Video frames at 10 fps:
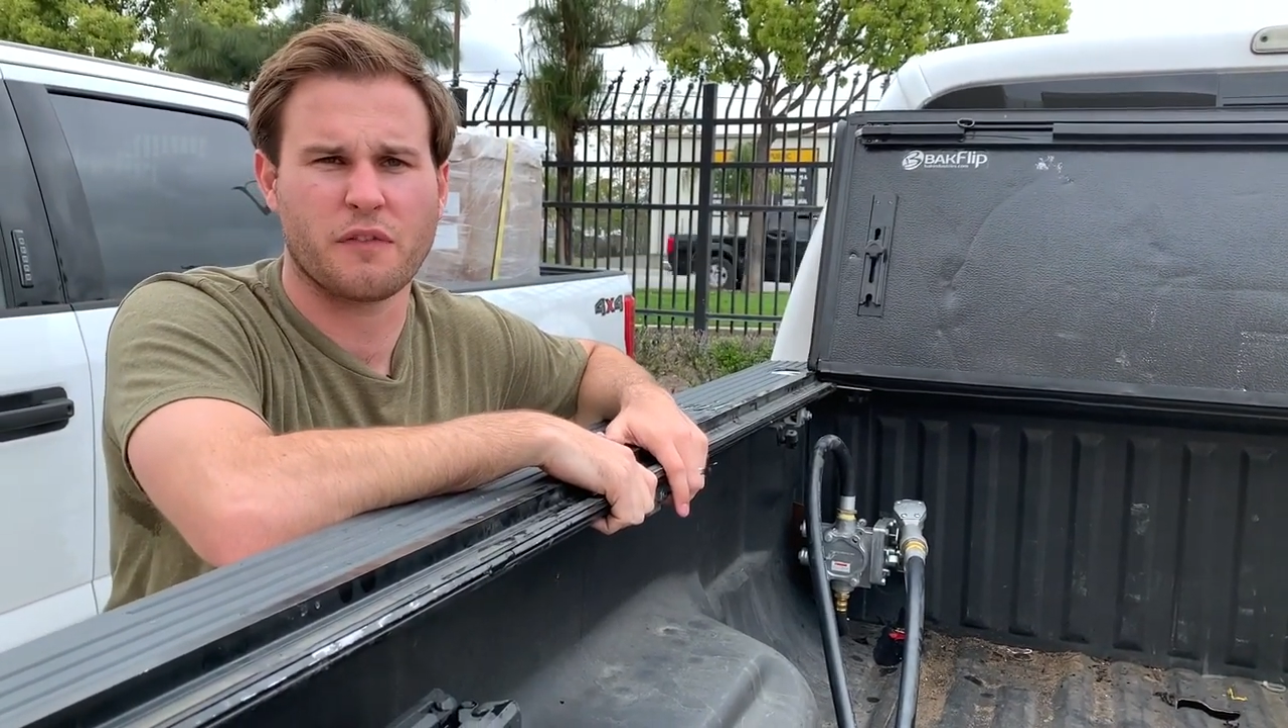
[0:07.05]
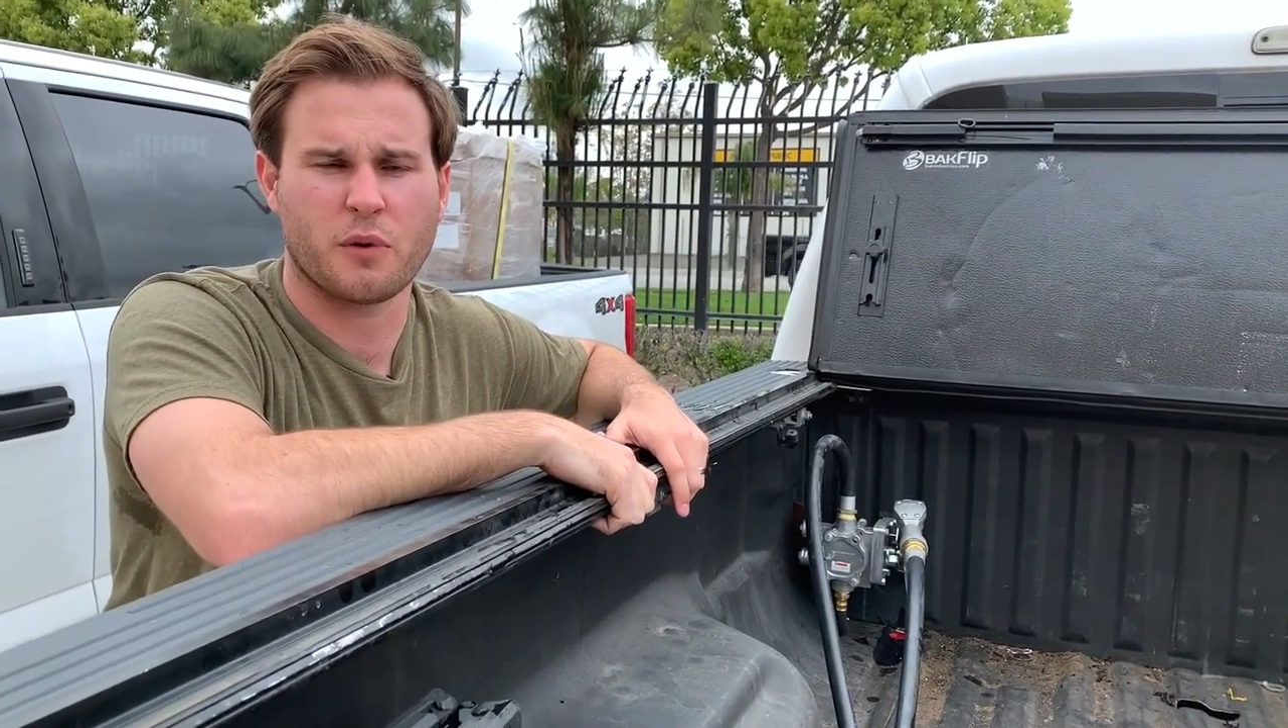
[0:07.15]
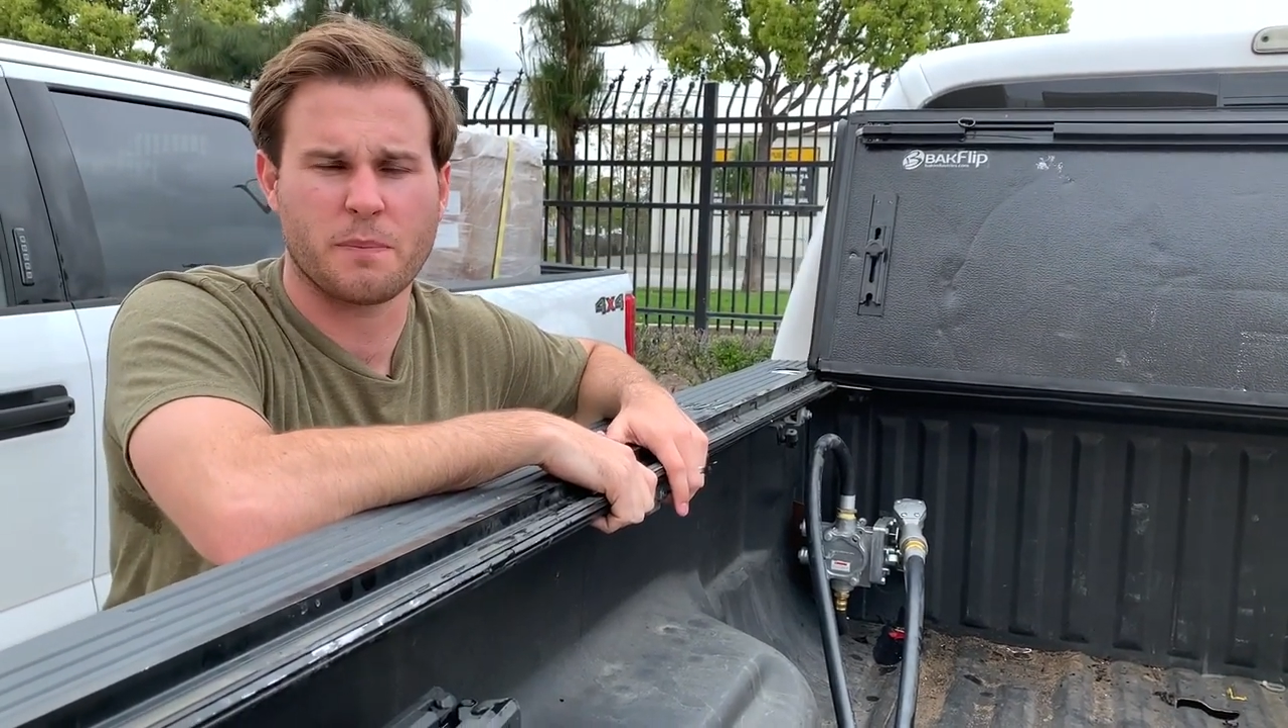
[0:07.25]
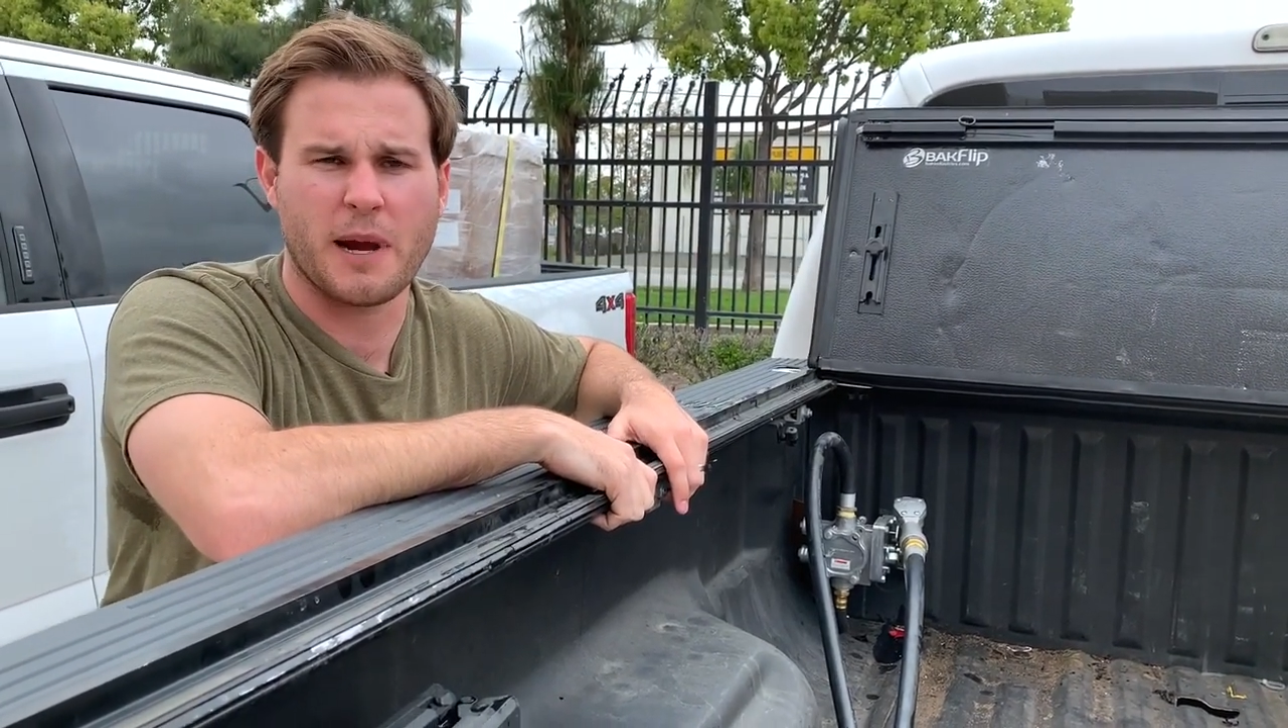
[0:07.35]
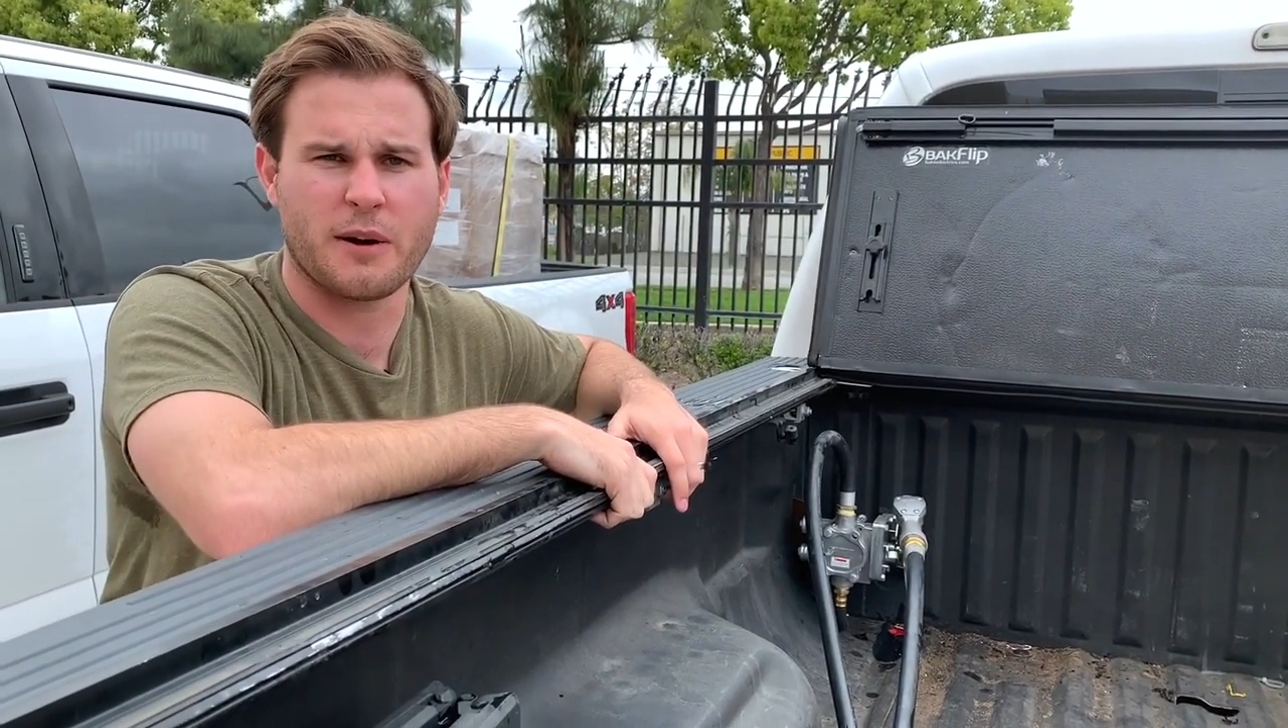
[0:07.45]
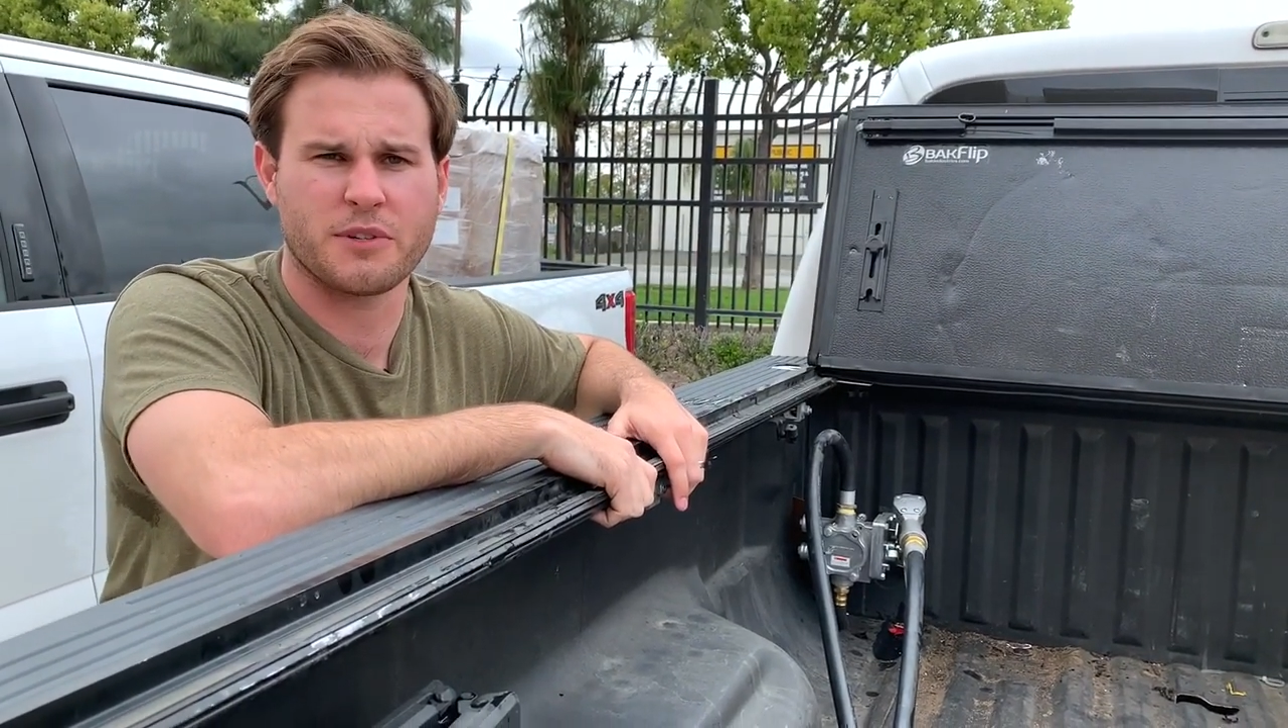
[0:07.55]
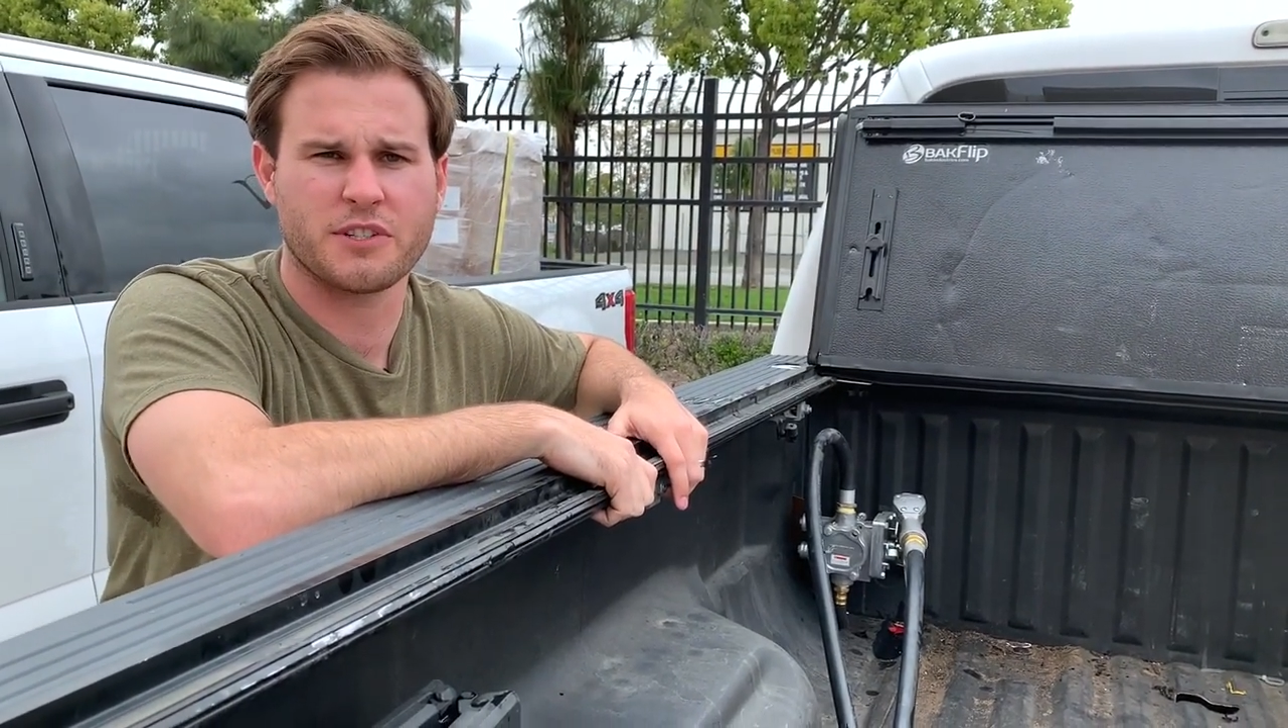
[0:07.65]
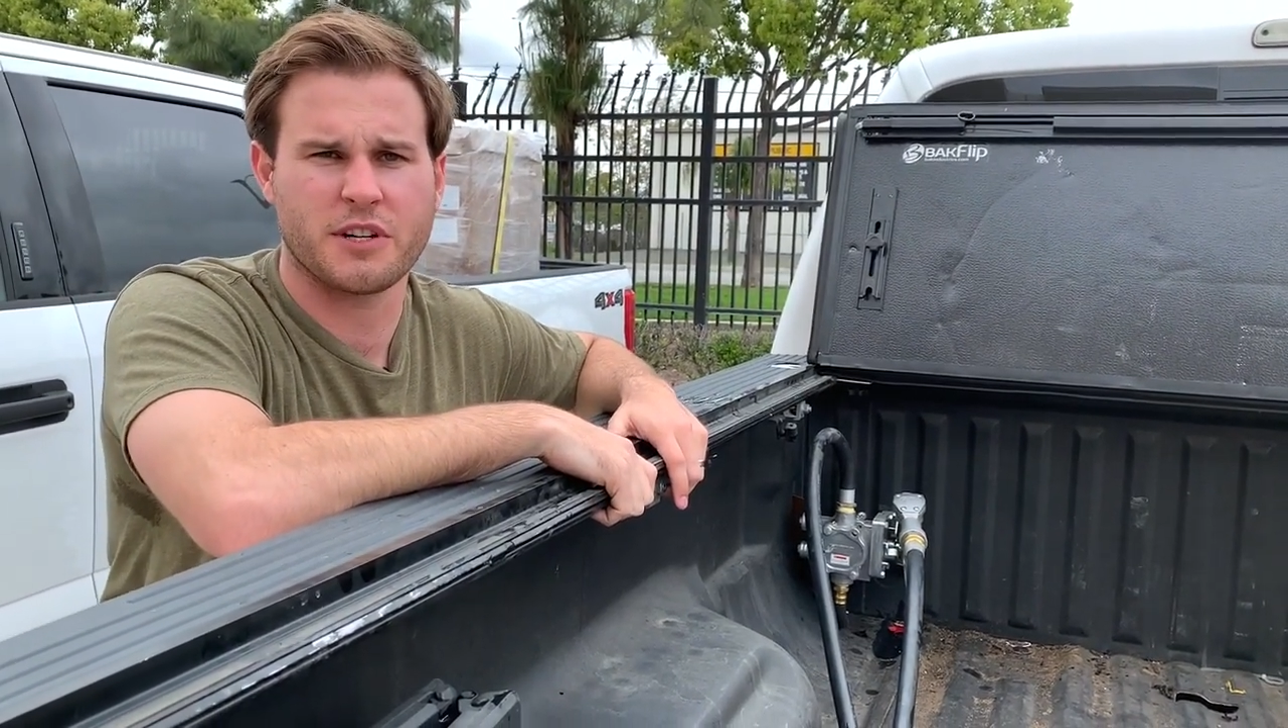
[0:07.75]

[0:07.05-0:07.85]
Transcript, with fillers: Ford Power